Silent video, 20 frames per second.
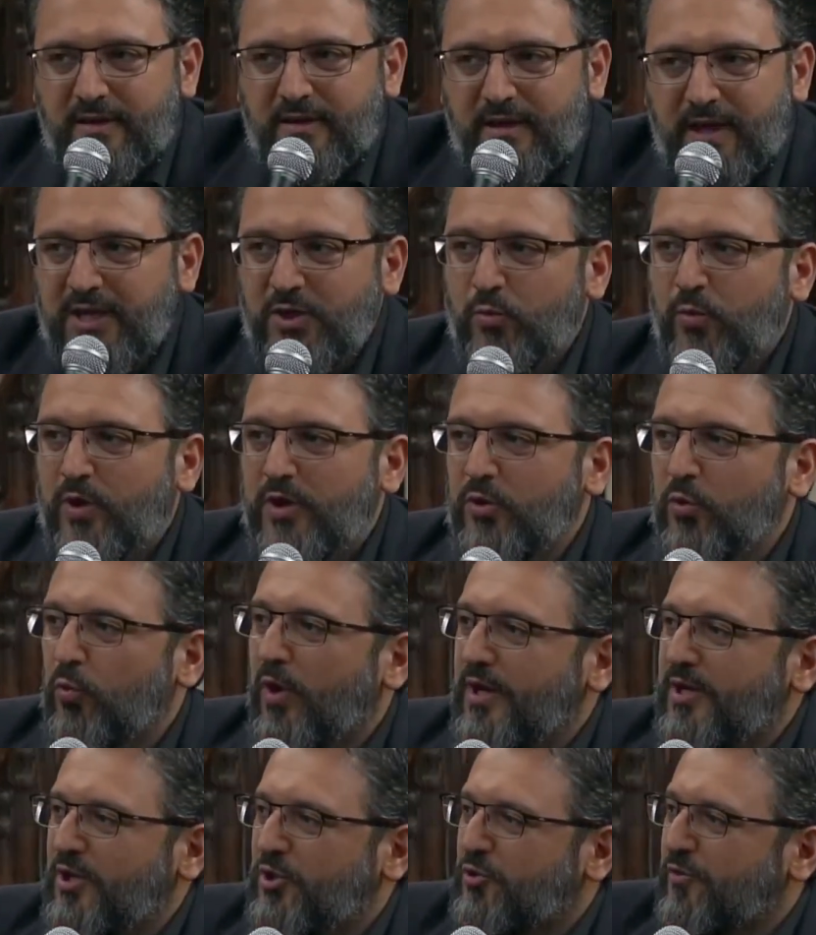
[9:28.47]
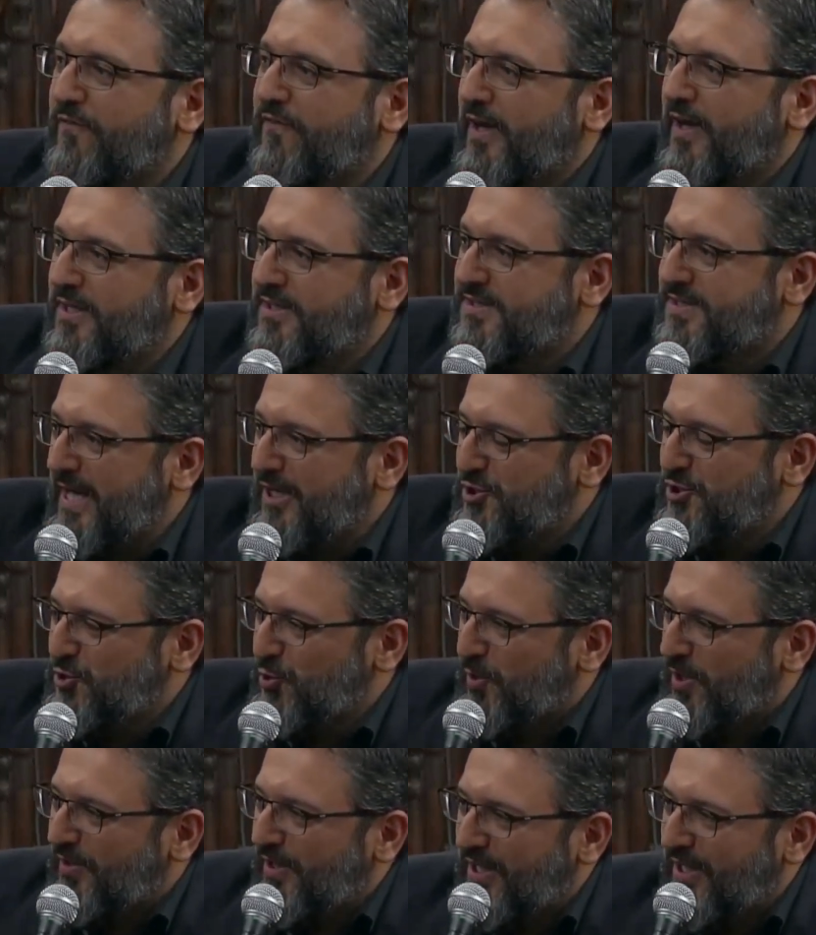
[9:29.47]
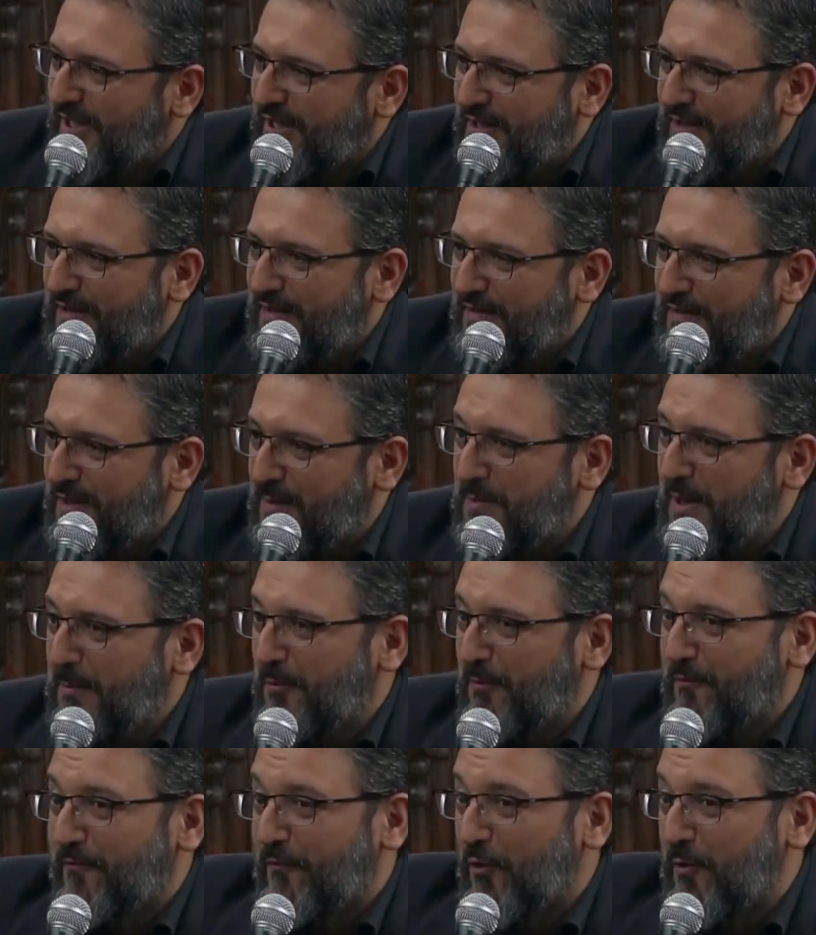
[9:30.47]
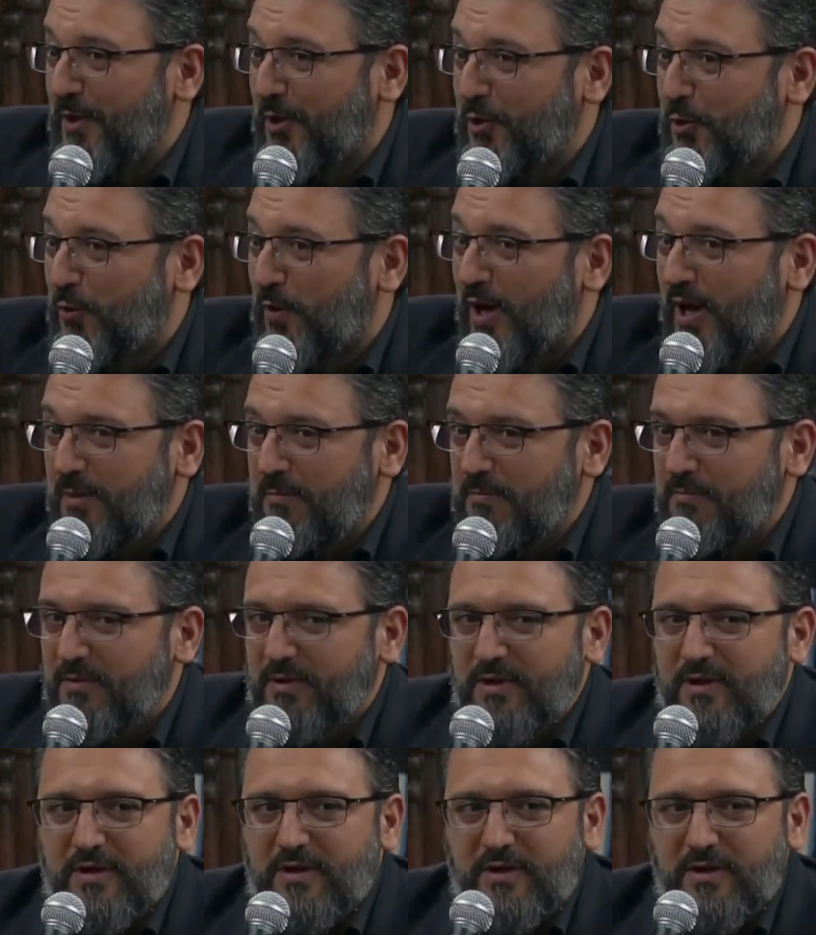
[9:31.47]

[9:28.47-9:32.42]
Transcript: Anyone who wanted to find sanctuary, they may perform a crime.